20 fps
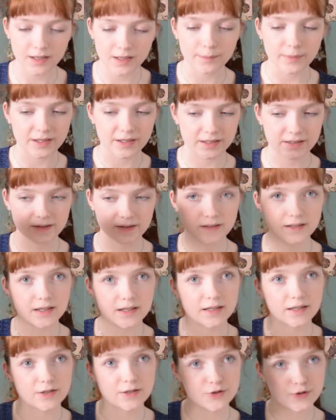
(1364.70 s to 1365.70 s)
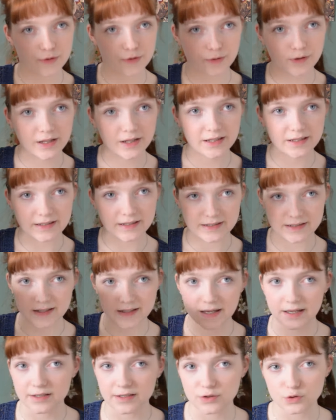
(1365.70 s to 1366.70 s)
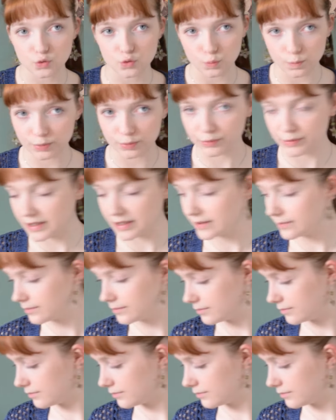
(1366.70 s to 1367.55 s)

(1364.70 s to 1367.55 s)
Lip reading: But it surely is so pretty.